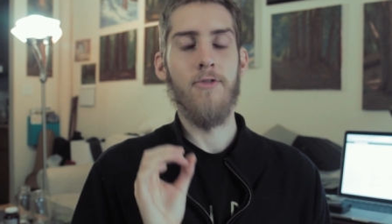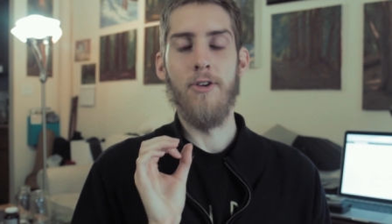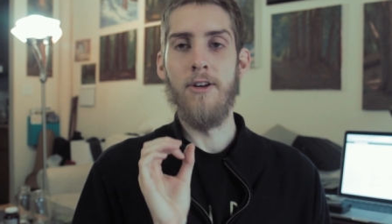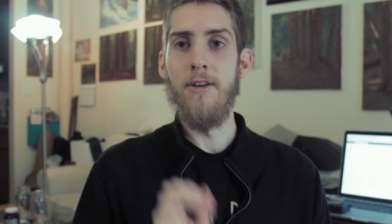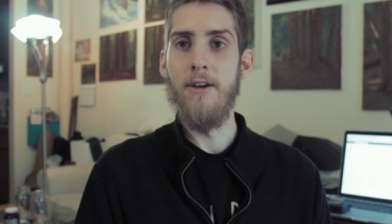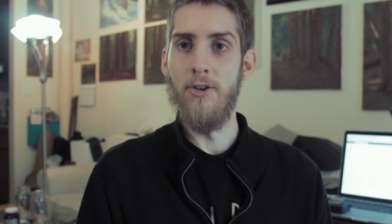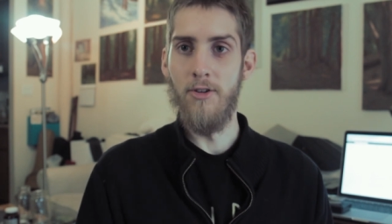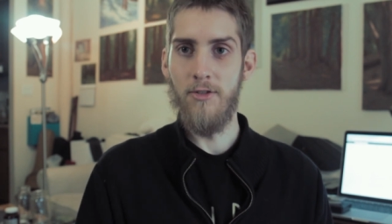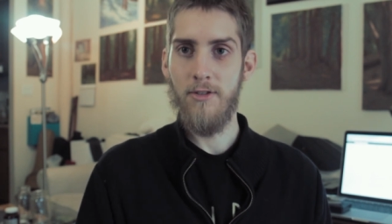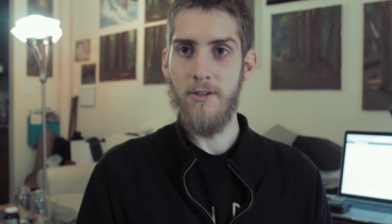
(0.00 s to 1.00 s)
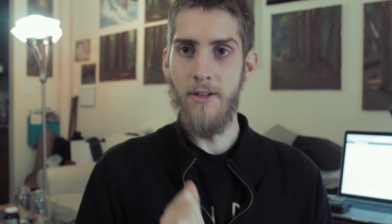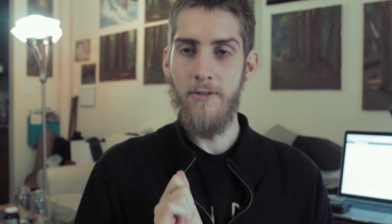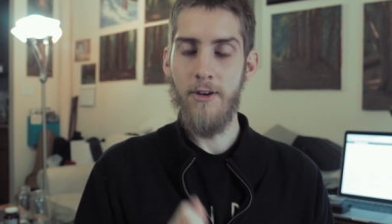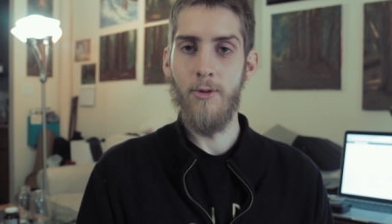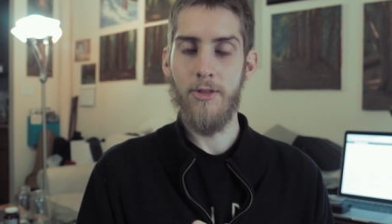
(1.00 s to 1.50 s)
for years,
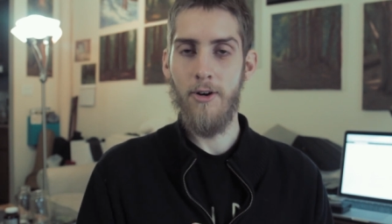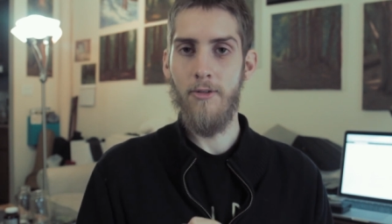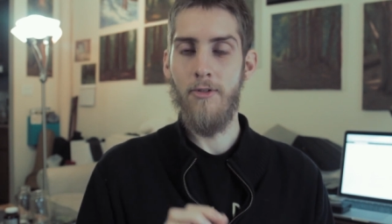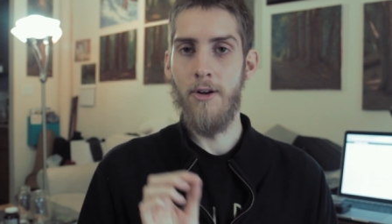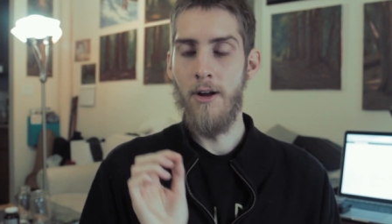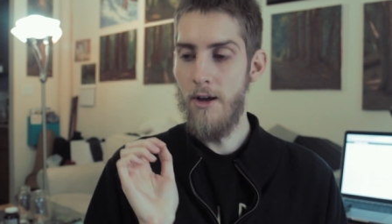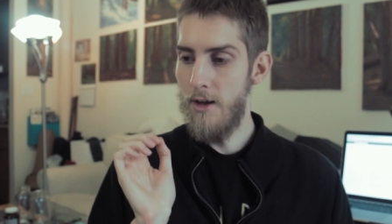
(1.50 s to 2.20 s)
living with her for